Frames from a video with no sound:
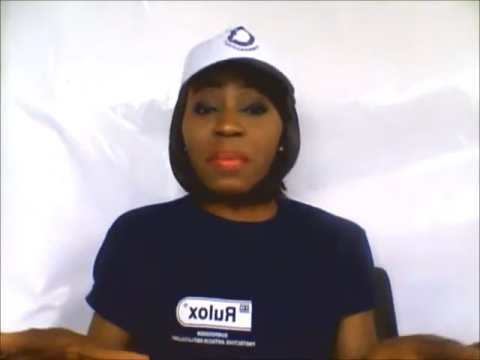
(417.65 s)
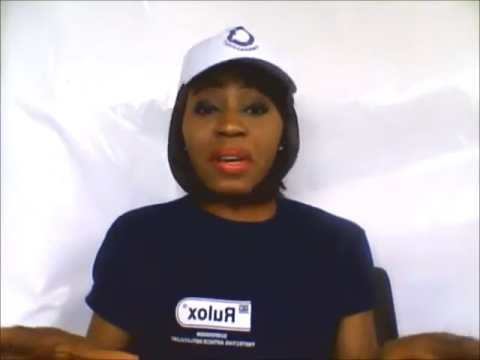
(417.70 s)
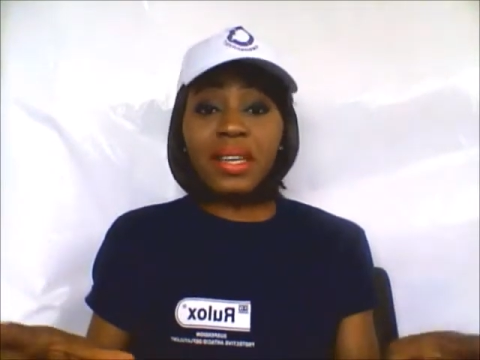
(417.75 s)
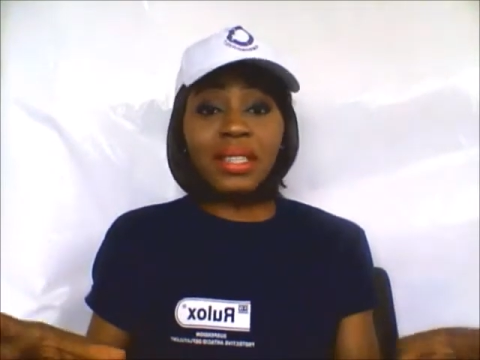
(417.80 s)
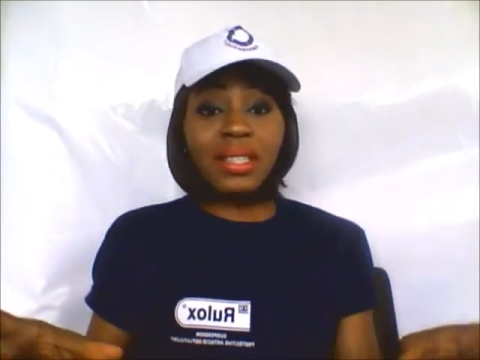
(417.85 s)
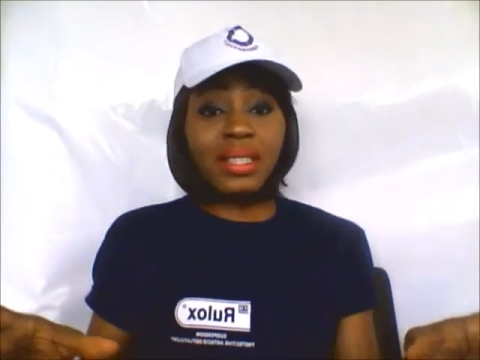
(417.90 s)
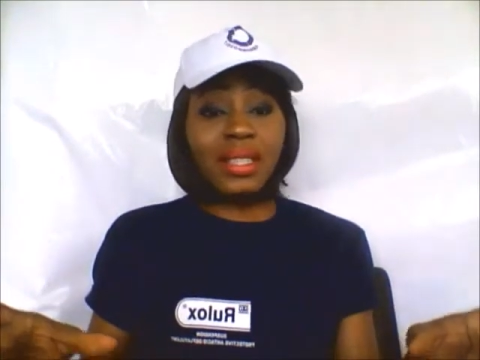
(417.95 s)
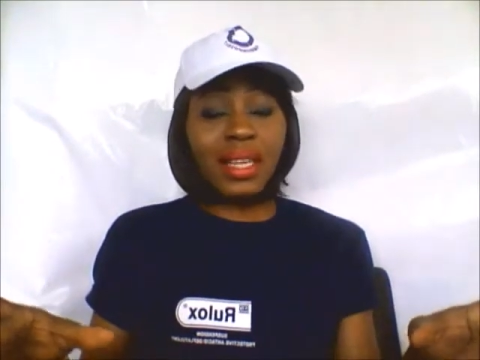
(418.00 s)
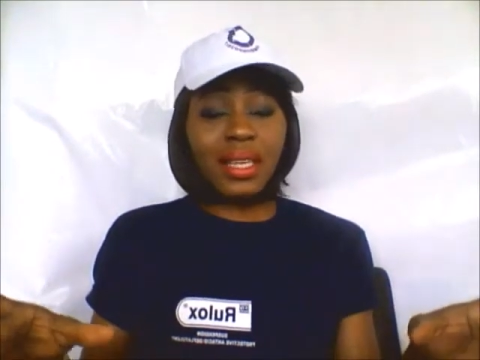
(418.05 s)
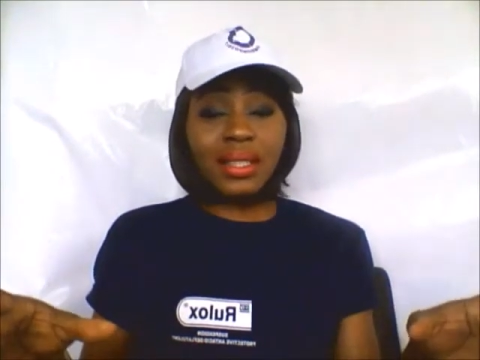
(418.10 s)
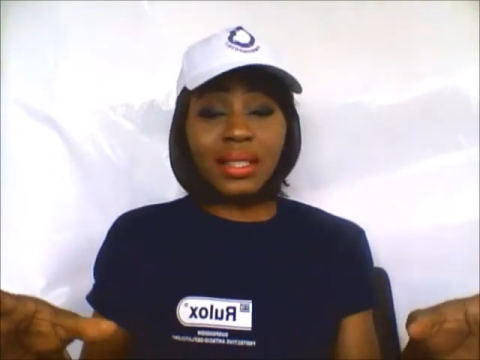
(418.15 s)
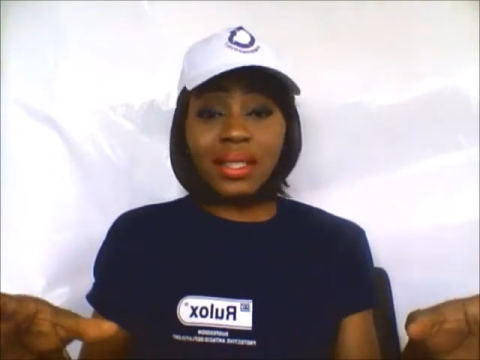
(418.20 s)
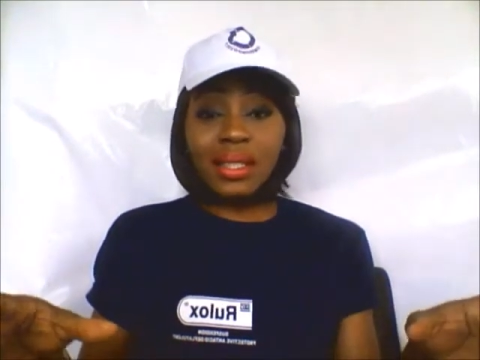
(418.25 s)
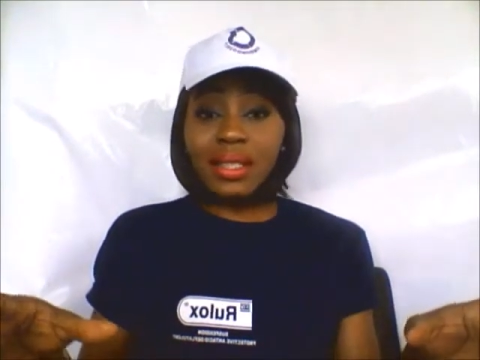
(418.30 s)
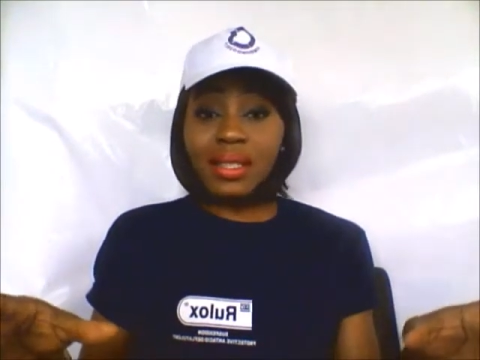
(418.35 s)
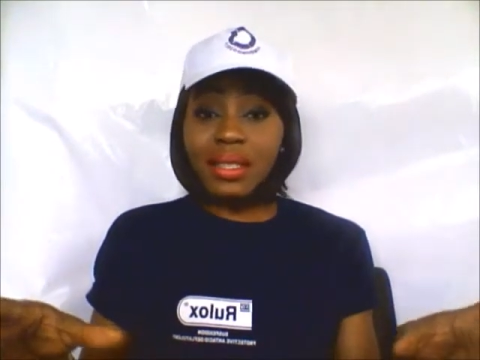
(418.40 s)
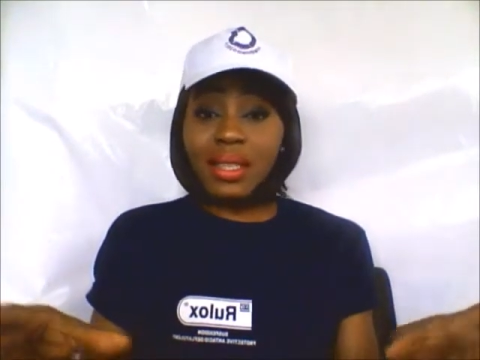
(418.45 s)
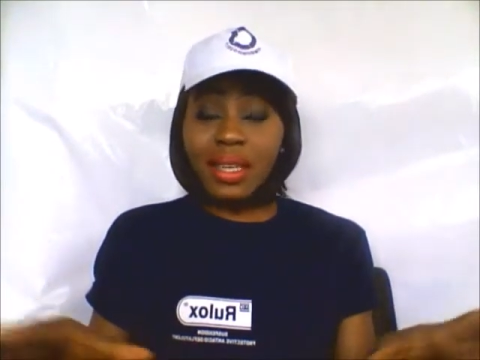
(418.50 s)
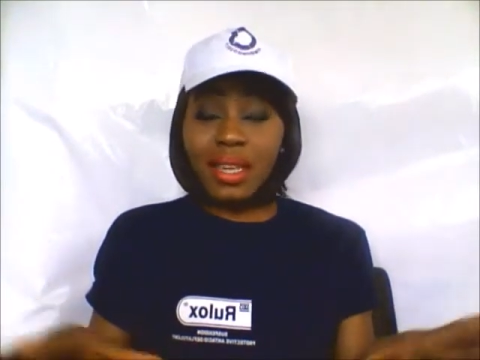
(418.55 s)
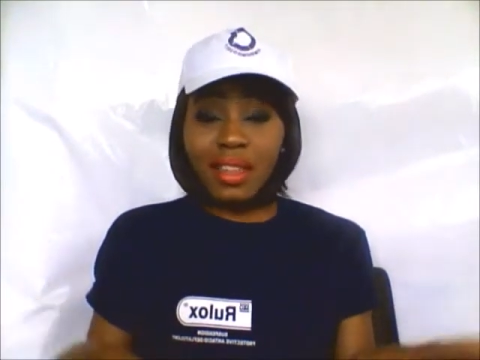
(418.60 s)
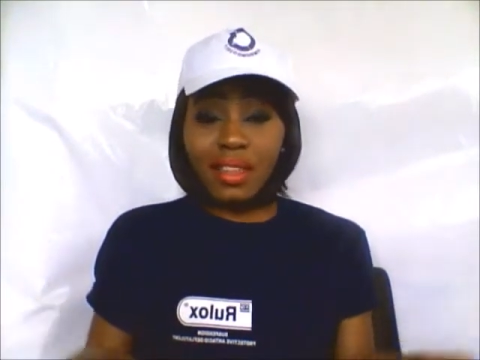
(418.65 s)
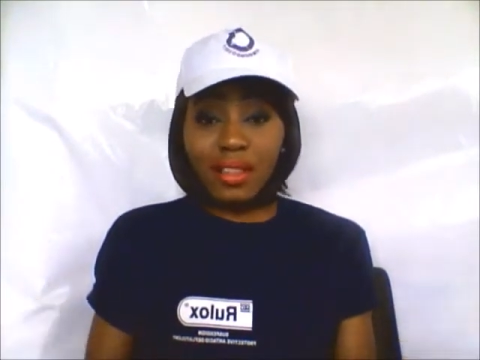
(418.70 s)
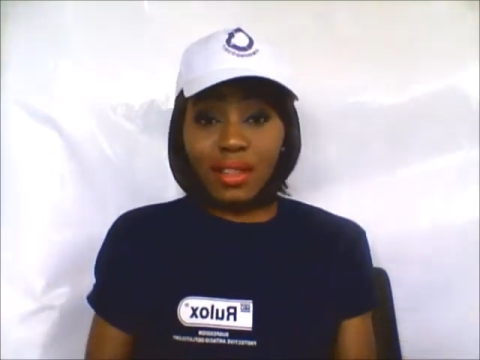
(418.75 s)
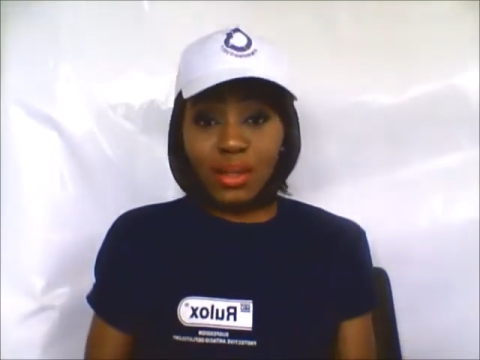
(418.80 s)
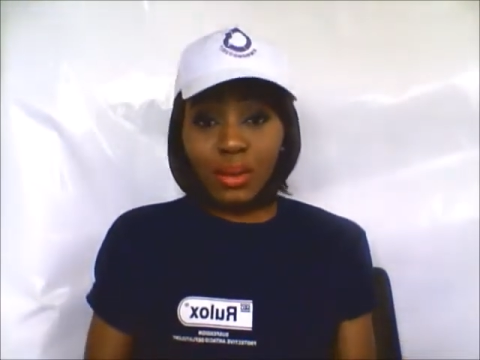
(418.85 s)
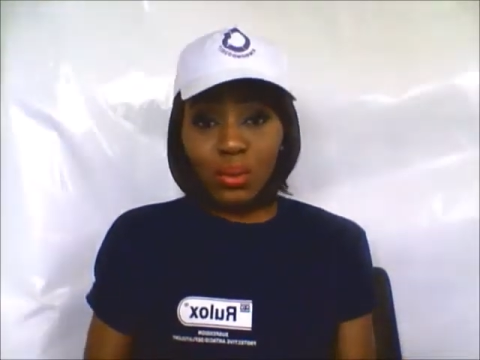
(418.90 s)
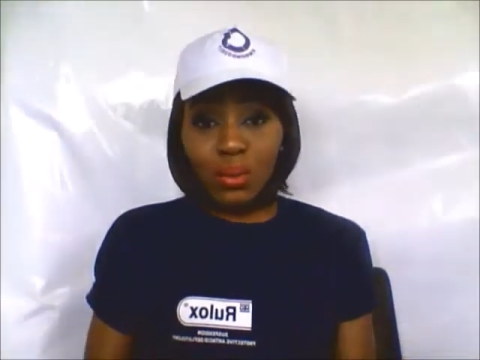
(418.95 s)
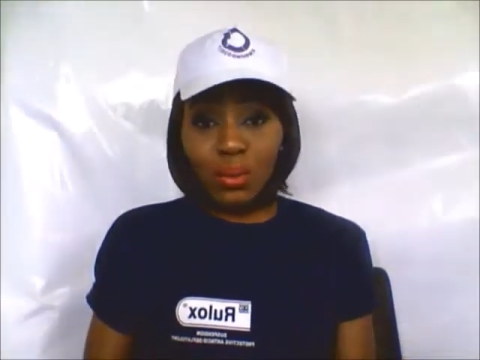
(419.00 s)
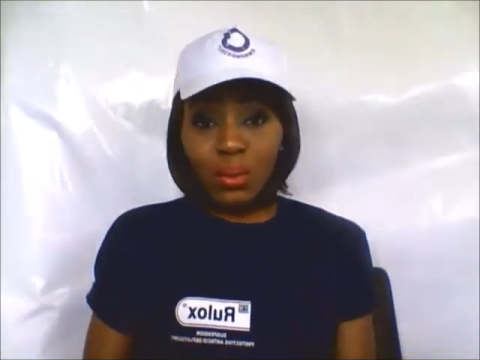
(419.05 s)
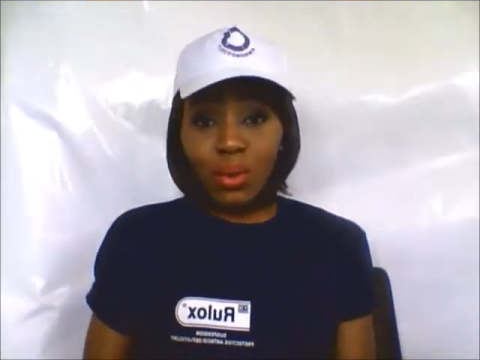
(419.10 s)
person existing in
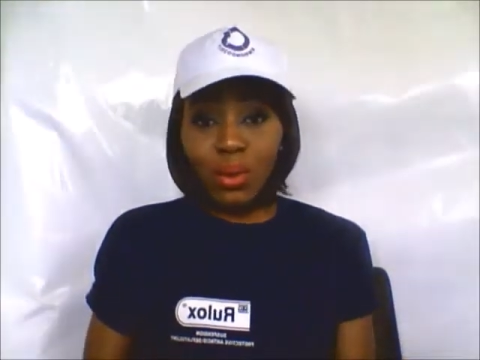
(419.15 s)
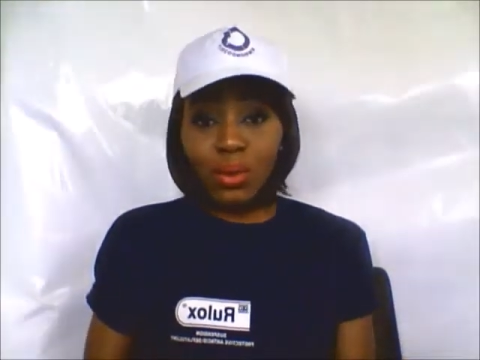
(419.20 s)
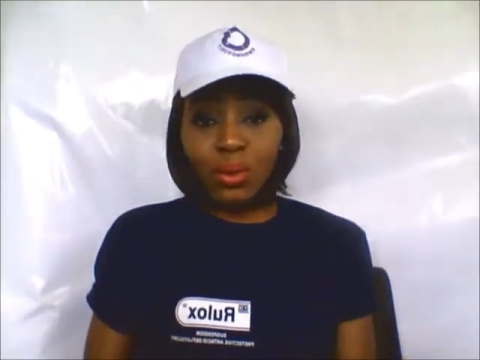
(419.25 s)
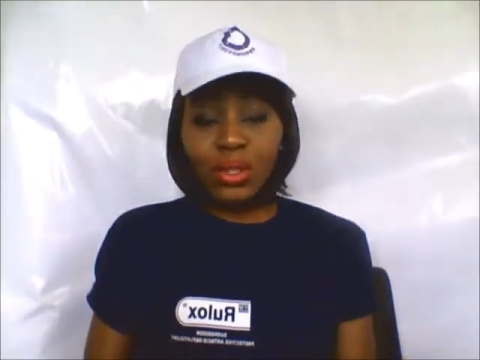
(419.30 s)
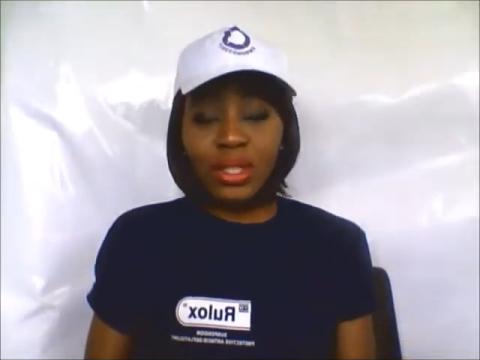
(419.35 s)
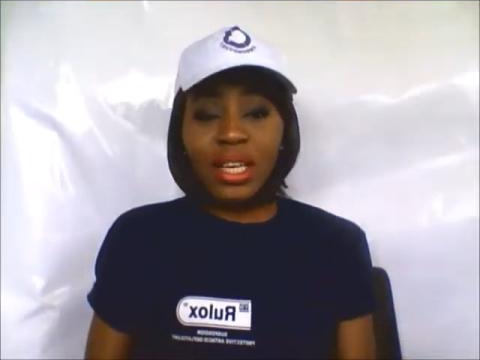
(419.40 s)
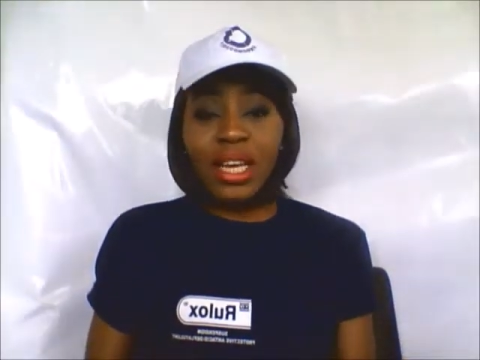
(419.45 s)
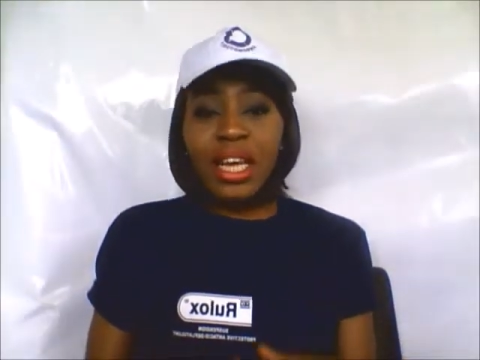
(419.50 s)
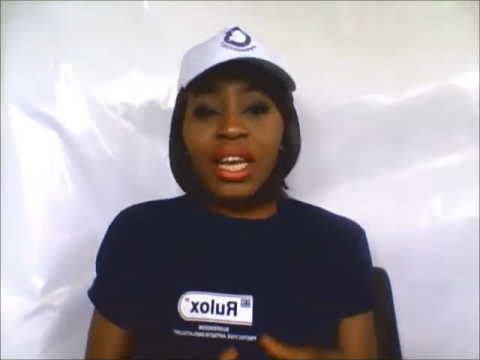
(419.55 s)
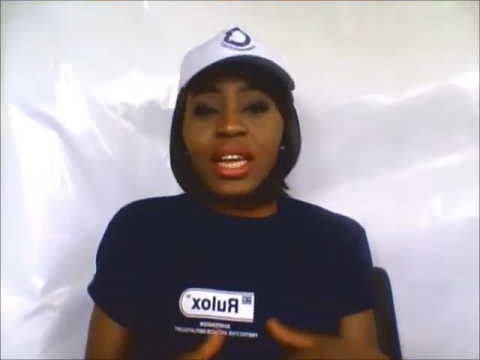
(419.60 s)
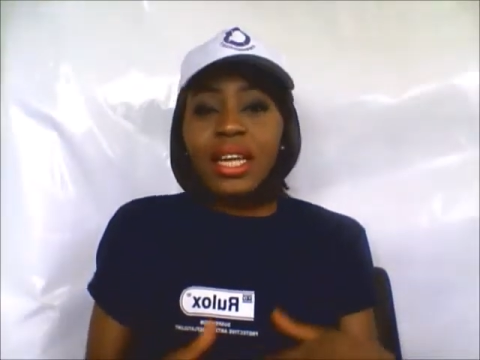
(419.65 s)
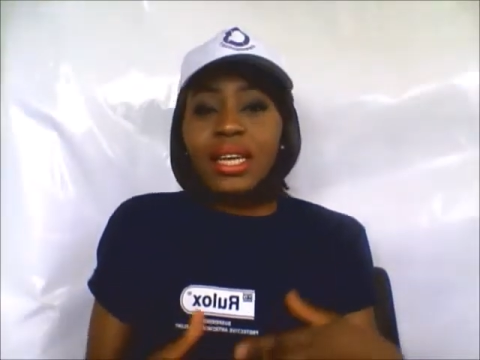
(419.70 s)
this world.